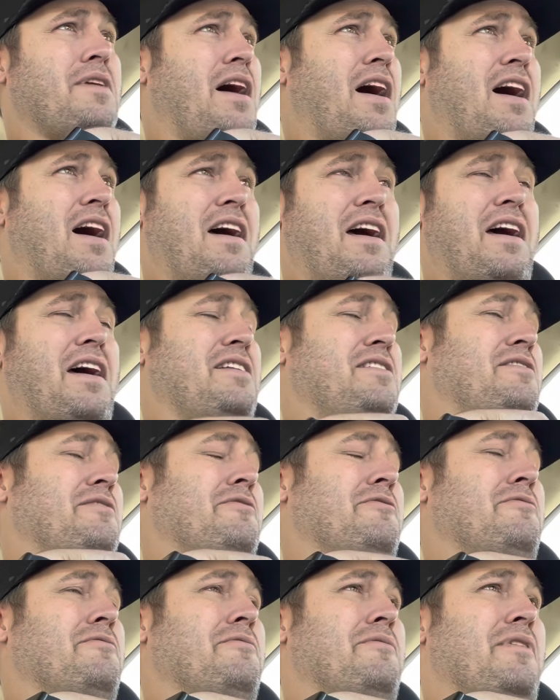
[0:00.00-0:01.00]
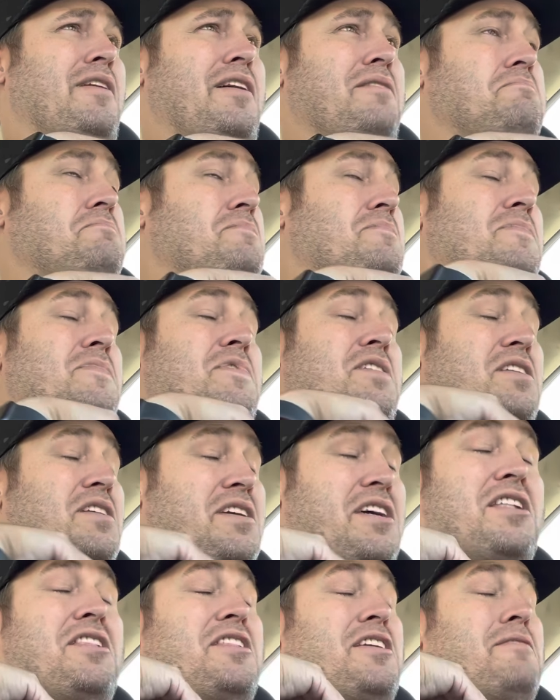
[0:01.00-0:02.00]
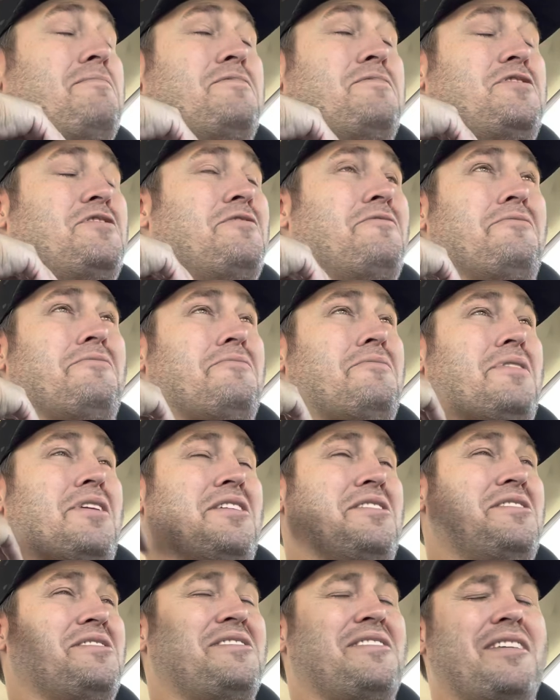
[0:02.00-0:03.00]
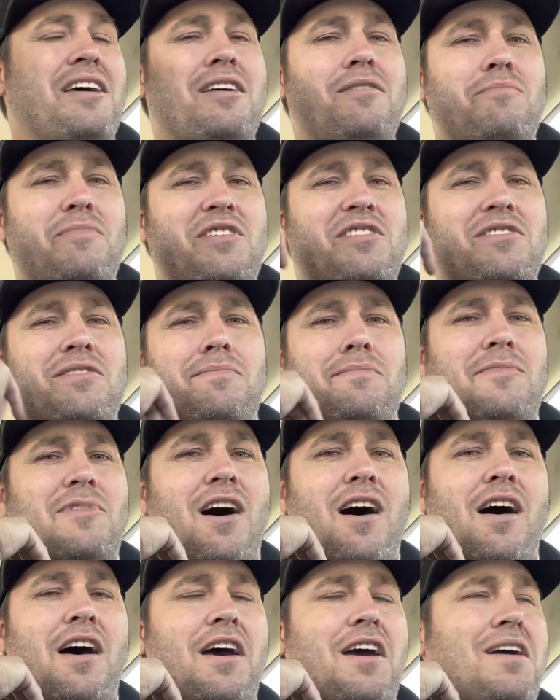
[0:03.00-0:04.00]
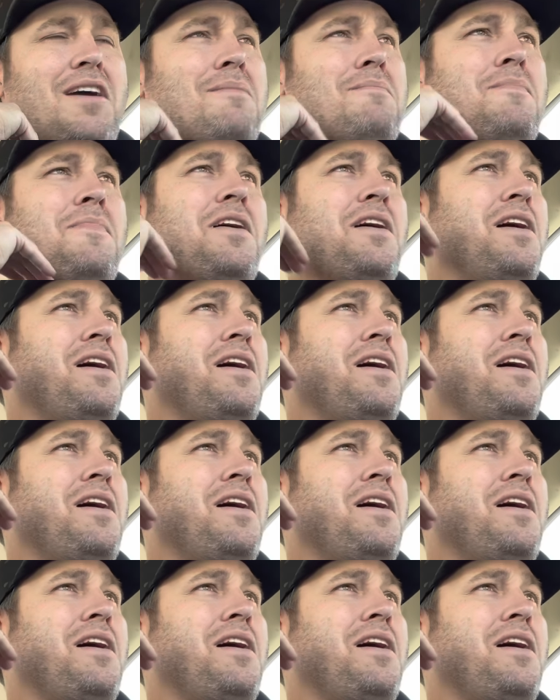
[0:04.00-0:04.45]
I had to get them to extend me some time.